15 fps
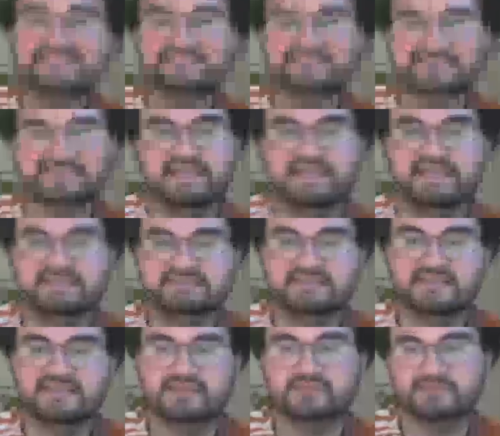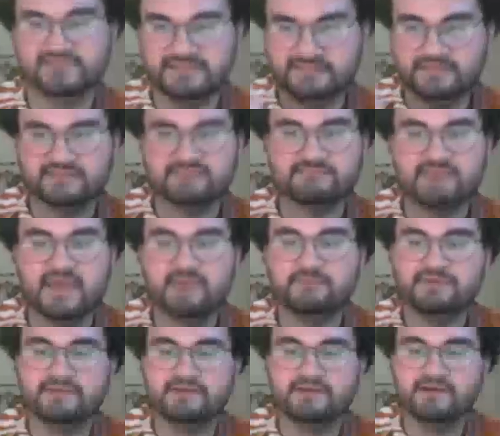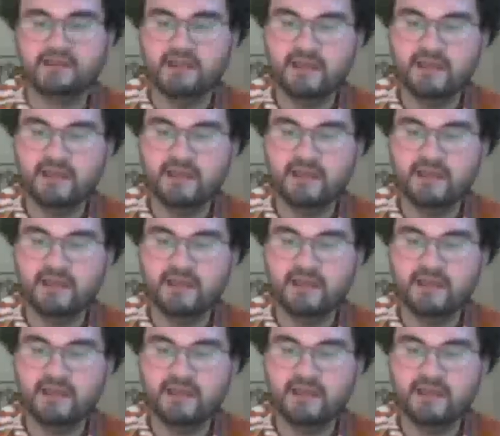states, as we can see on this map here: